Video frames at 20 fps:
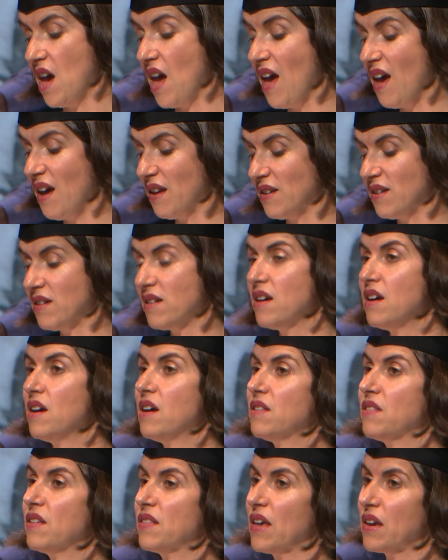and
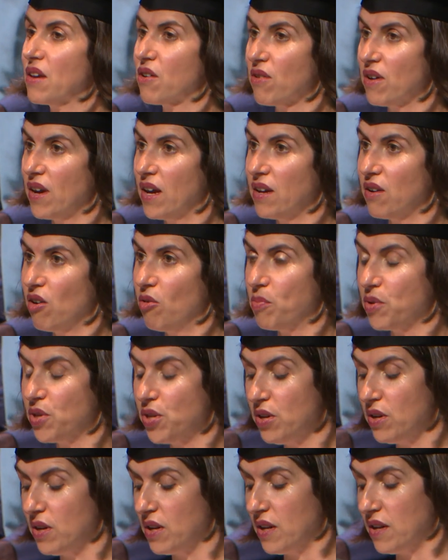that they create
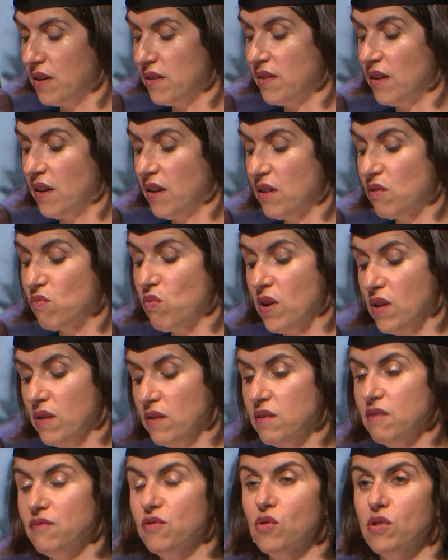opportunities as well
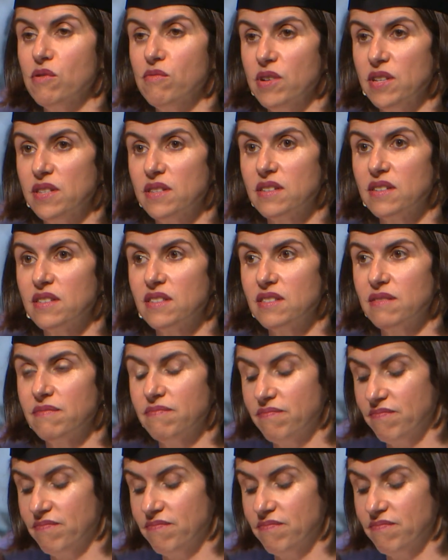as avoid risks.